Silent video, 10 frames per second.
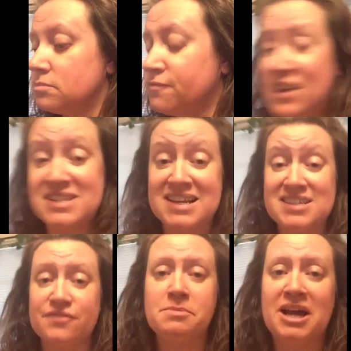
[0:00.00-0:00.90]

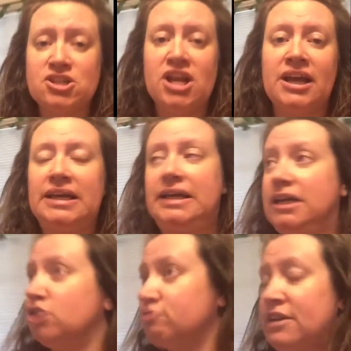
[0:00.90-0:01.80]
fantastic for magic,
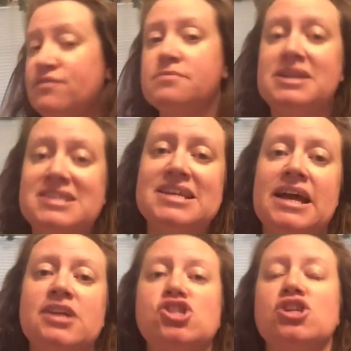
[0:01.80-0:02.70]
great for
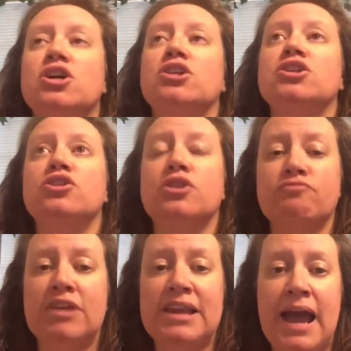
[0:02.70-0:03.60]
meditation. You can
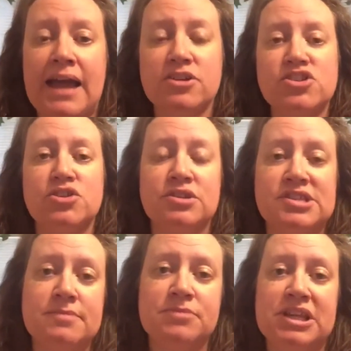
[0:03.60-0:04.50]
relax, you can
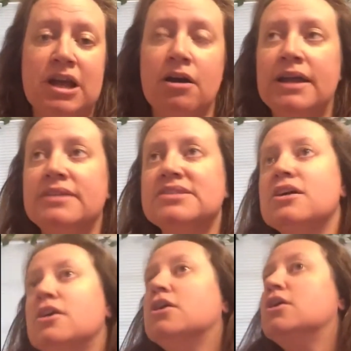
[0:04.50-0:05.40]
dim the lights.
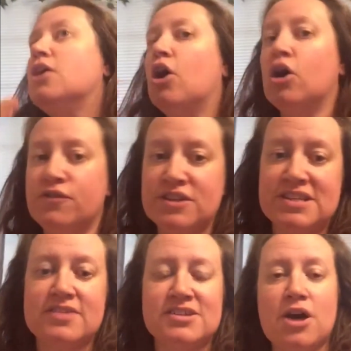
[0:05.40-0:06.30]

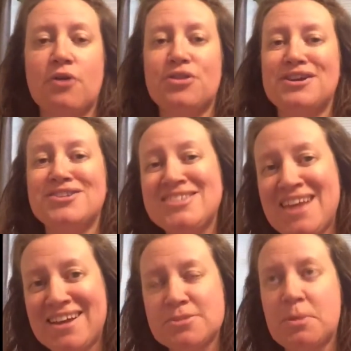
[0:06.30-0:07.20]
Obviously, there's a whole thing of
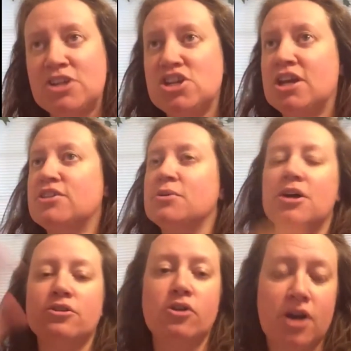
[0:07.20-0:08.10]
sex magic that
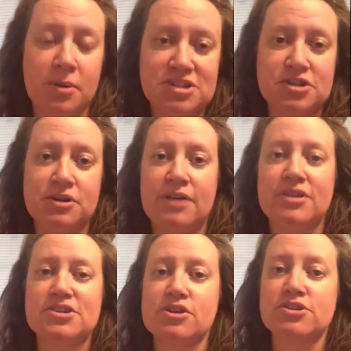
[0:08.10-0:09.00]
I'll not go into now.
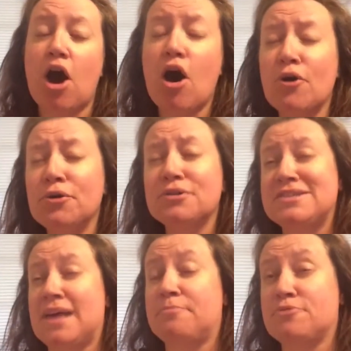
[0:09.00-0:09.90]
That's a whole
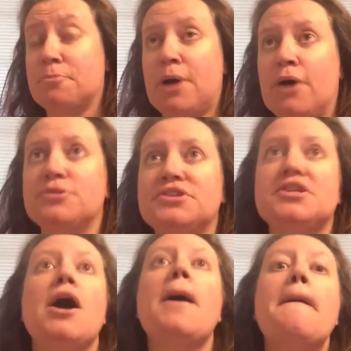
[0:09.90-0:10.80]
separate post.
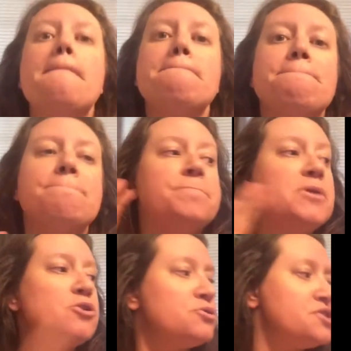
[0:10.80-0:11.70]

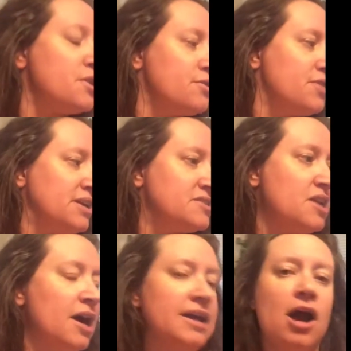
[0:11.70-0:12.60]
But also things
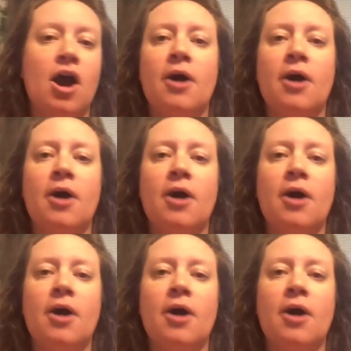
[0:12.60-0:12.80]
like